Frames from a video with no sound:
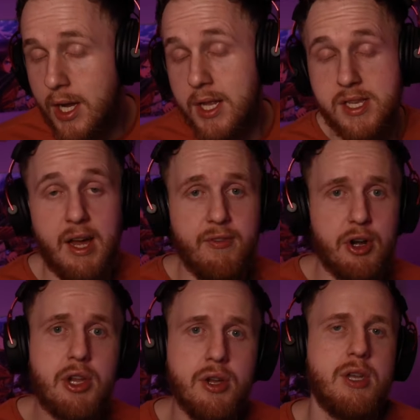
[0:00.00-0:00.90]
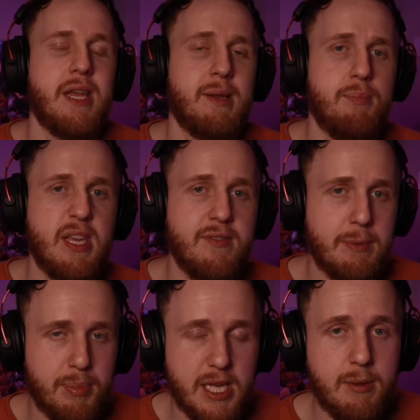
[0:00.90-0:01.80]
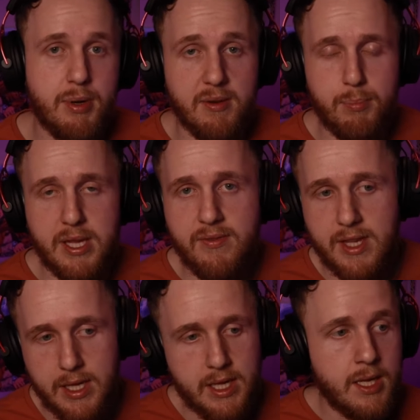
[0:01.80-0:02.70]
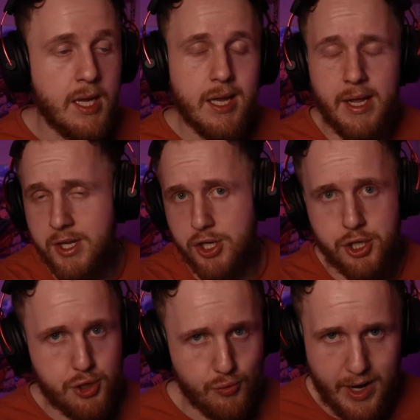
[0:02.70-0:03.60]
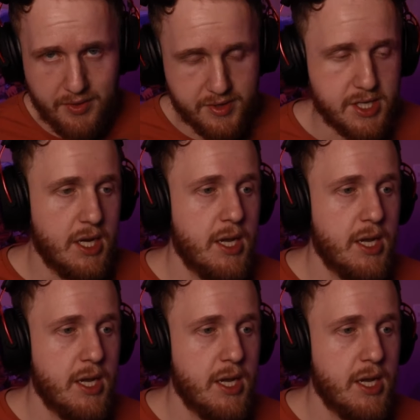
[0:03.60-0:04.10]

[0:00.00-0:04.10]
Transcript: It's not very good in PvP, but in PvE, it just shreds.